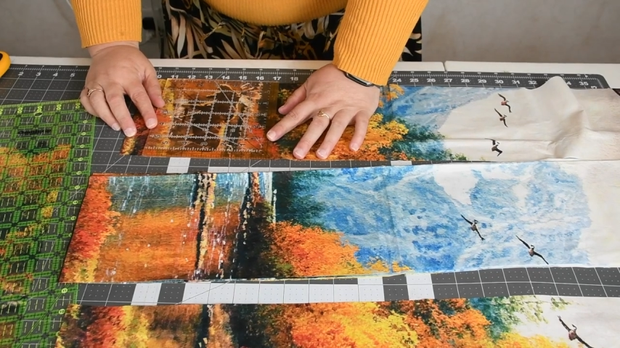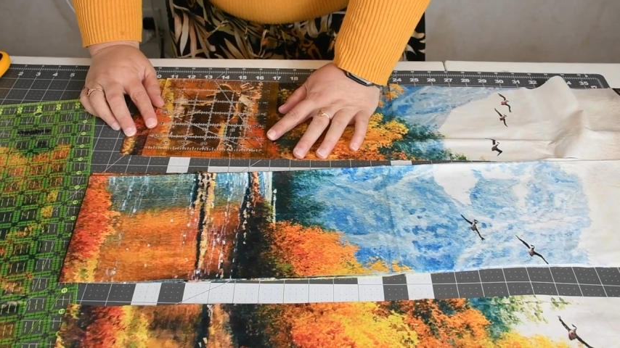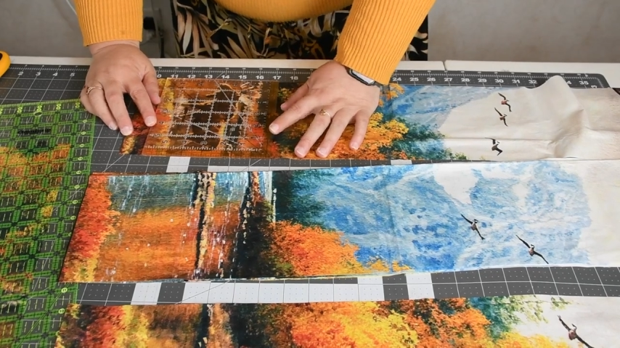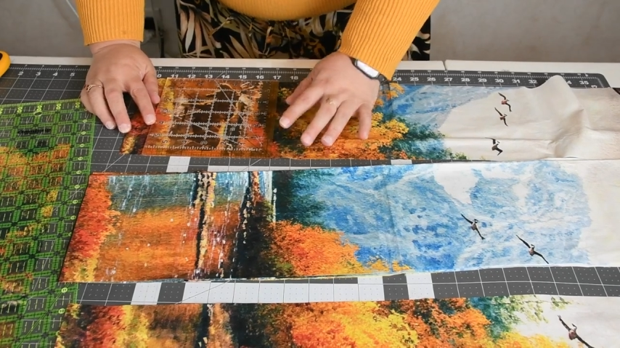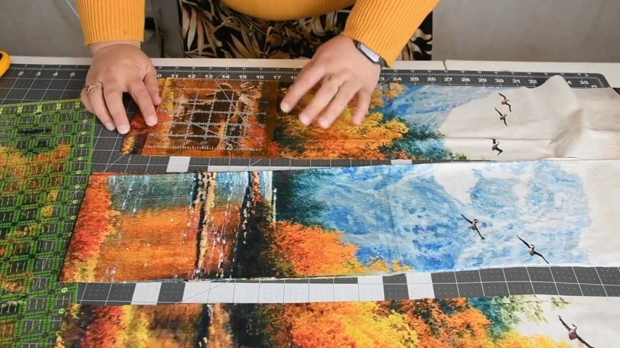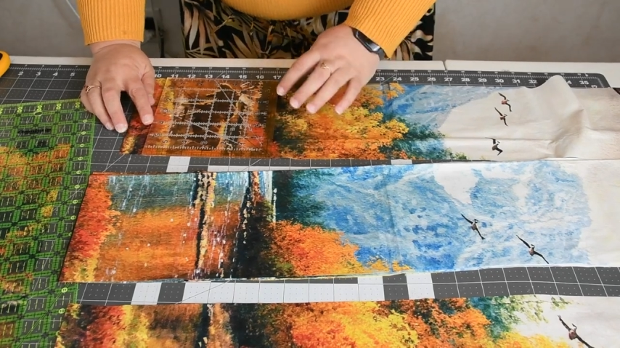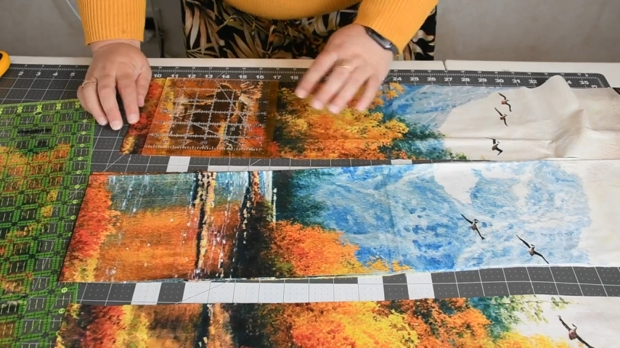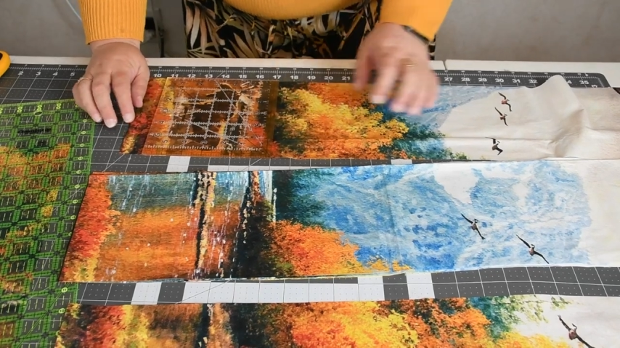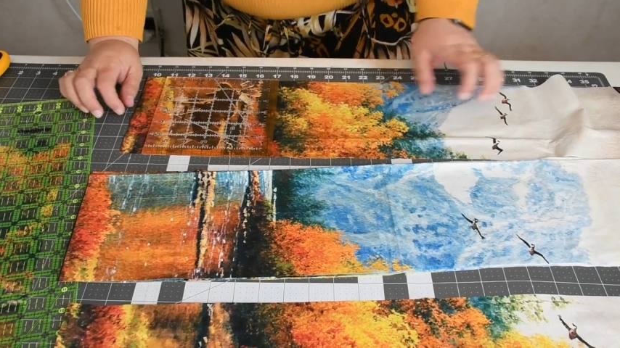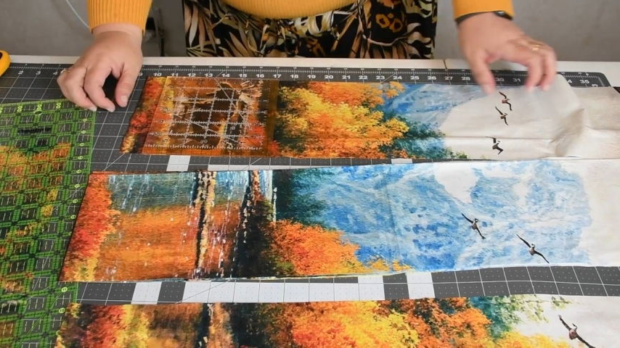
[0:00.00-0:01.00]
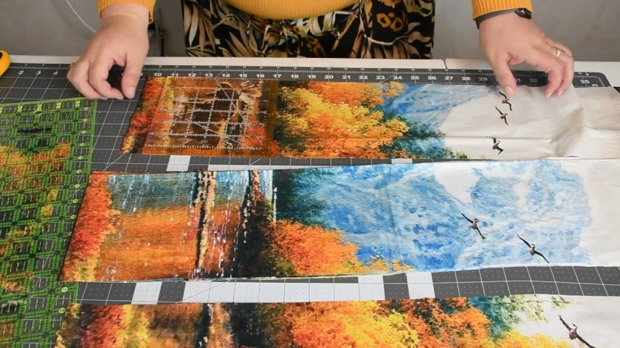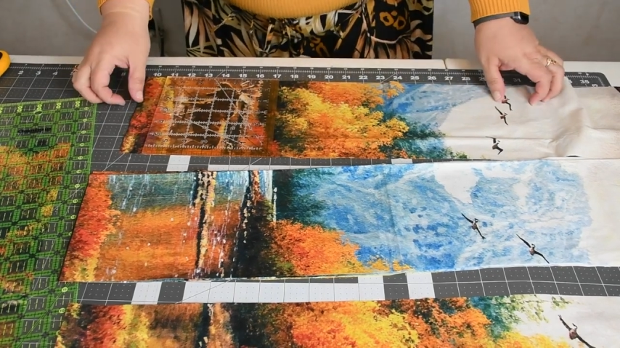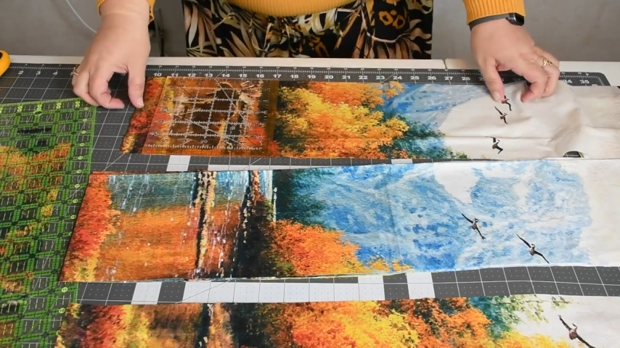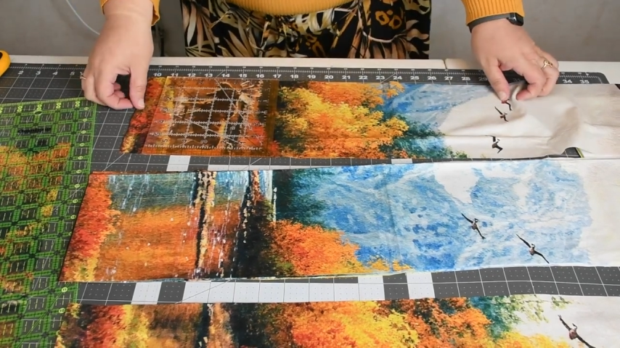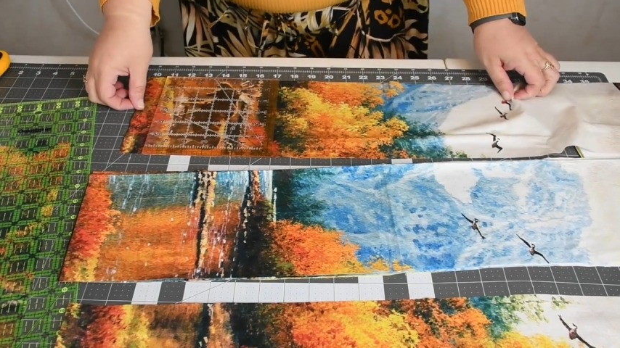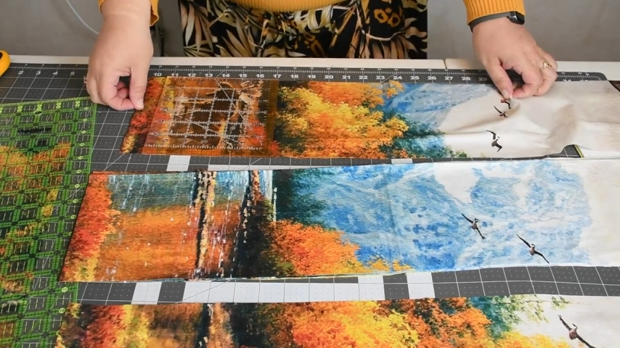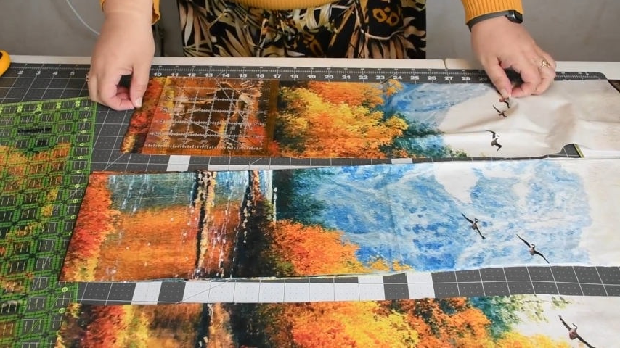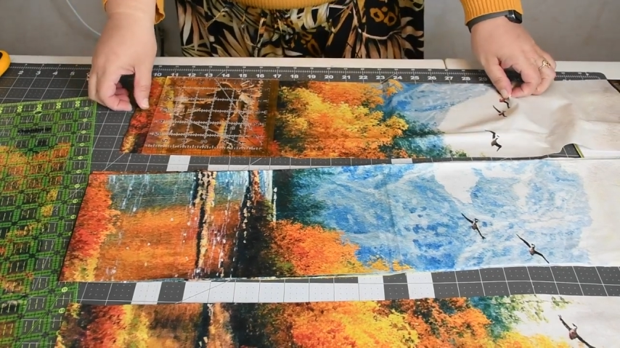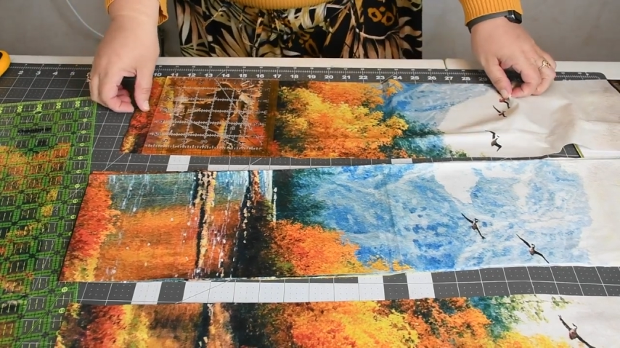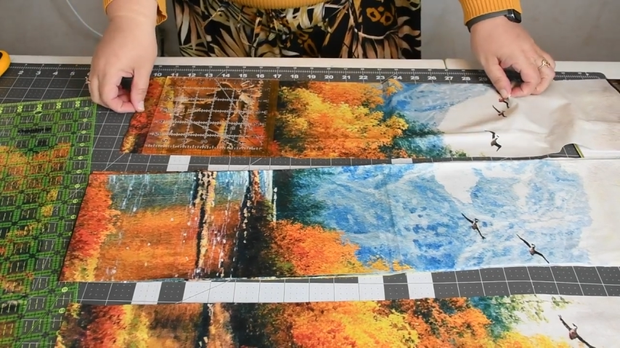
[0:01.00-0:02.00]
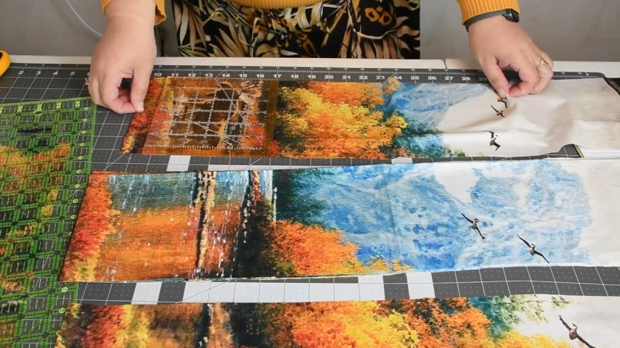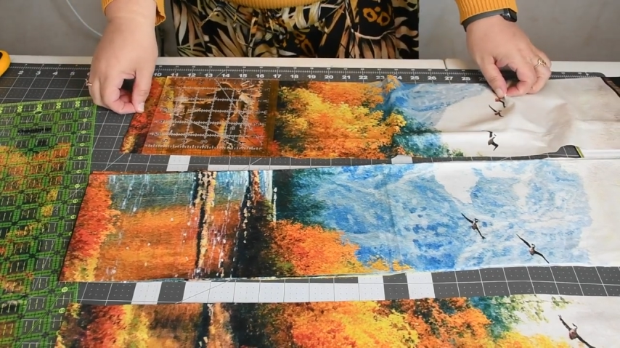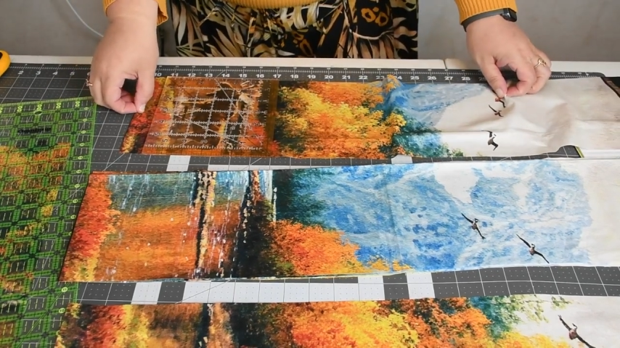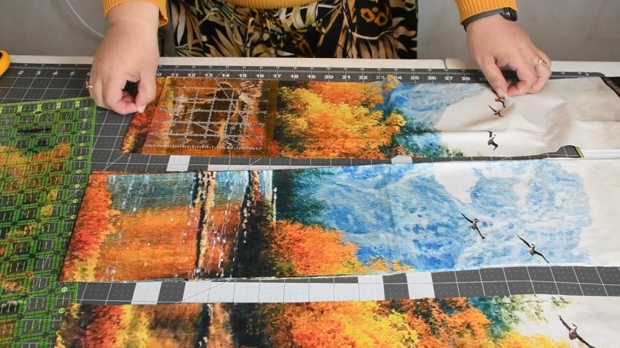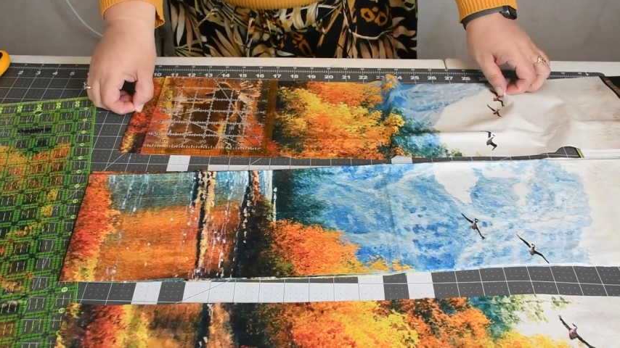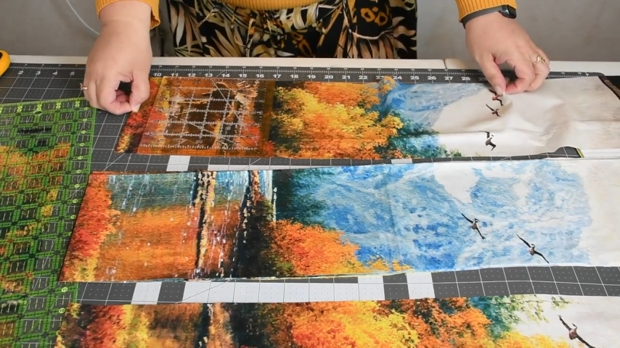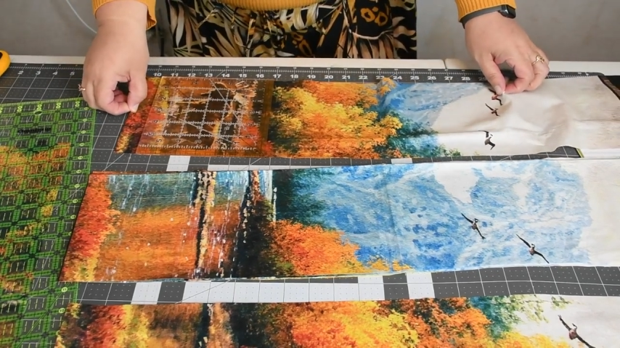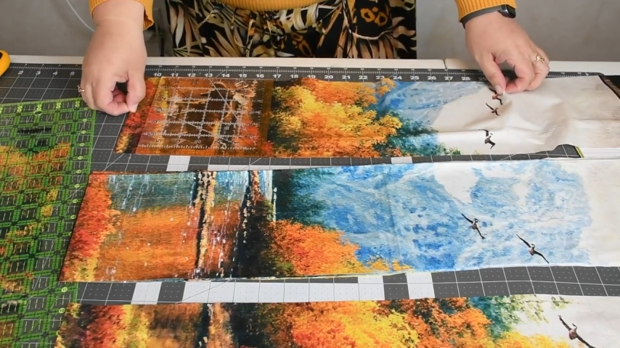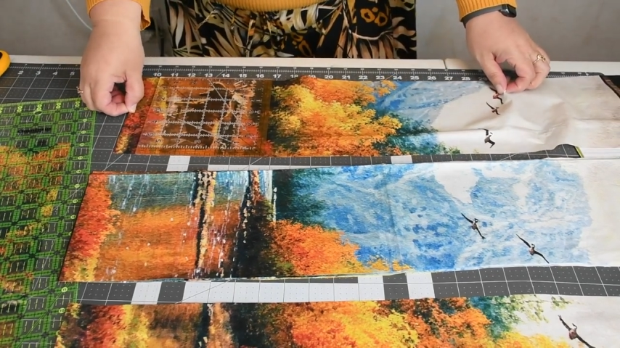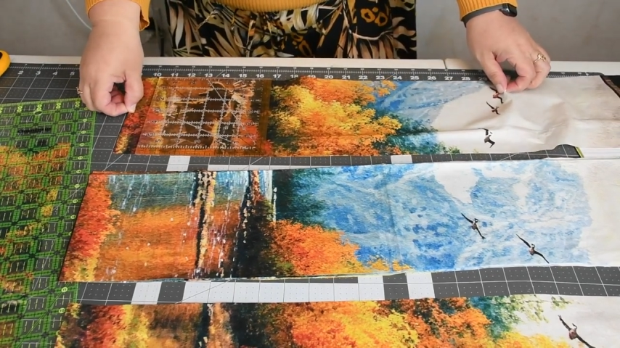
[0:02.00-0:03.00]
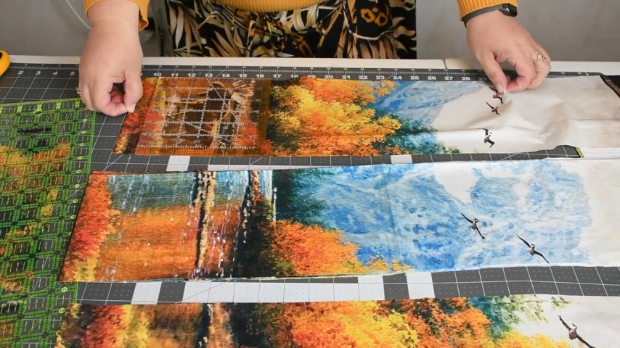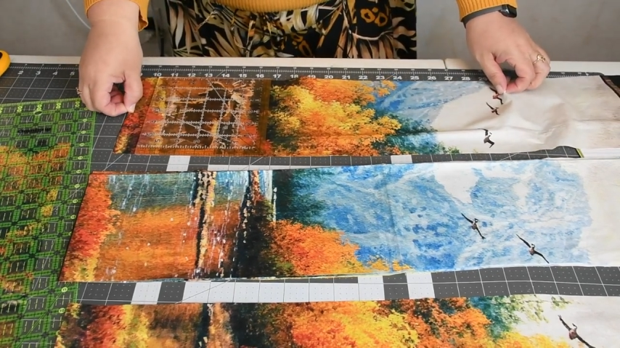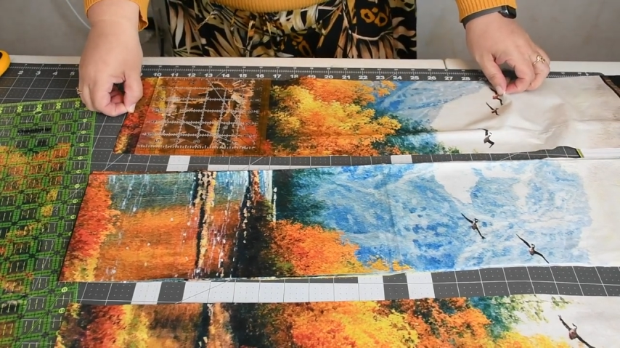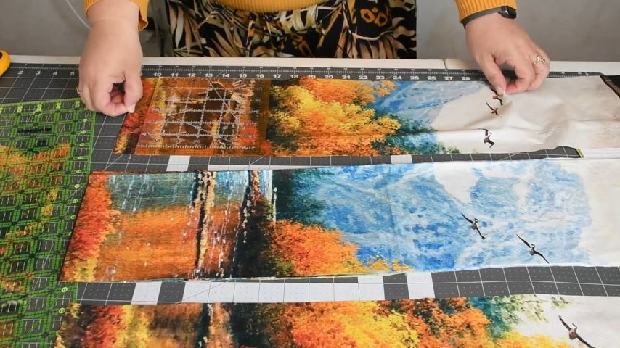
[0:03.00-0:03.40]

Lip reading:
Nobody's mouth can be seen.